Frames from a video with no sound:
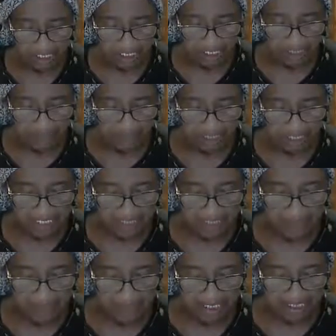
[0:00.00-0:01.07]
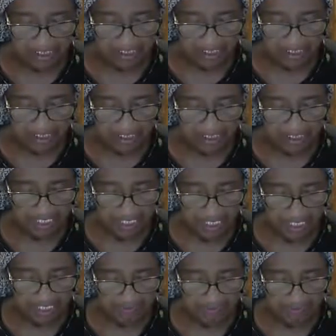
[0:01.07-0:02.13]
And being in Bethany in the
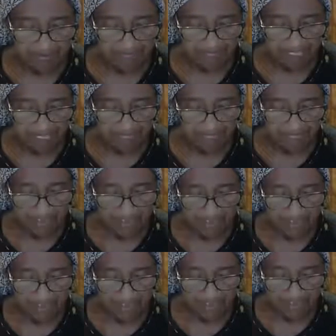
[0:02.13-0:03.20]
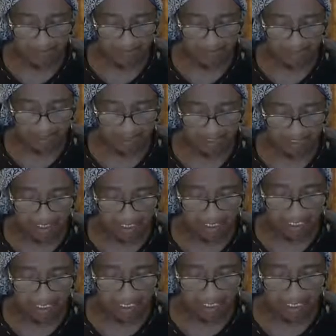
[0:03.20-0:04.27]
house of Simon the leper,
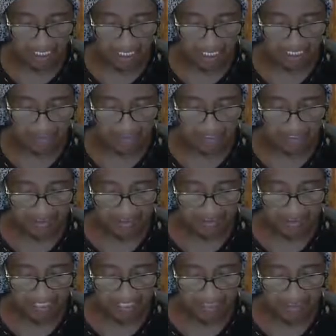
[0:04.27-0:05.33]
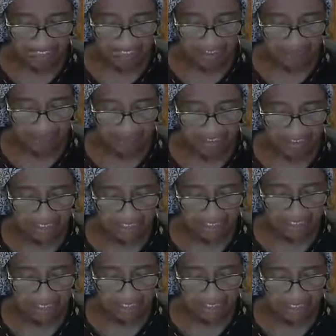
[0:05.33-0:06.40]
as he sat at meat,
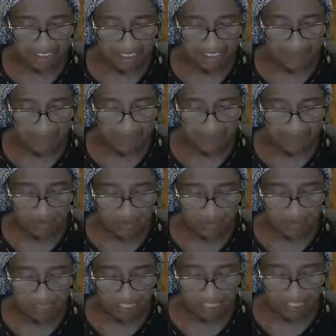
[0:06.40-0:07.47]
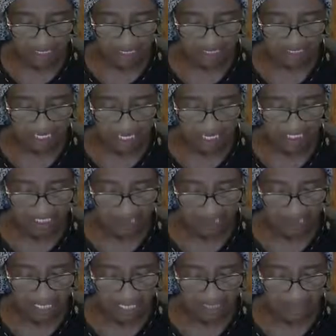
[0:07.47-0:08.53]
there came a woman having an
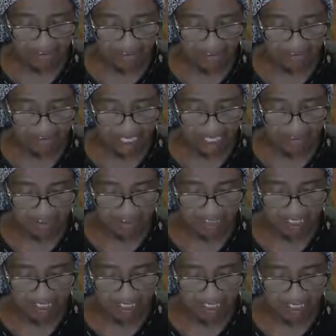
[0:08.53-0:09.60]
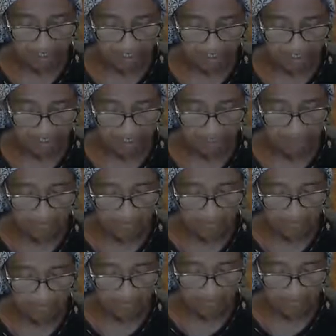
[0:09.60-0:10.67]
alabaster box of ointment
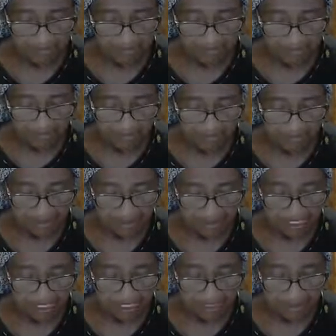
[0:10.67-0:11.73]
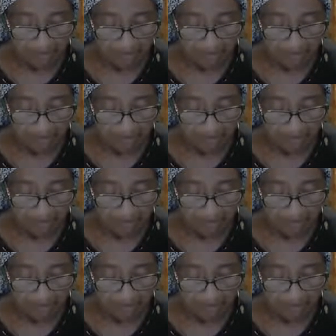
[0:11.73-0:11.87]
of spikenard,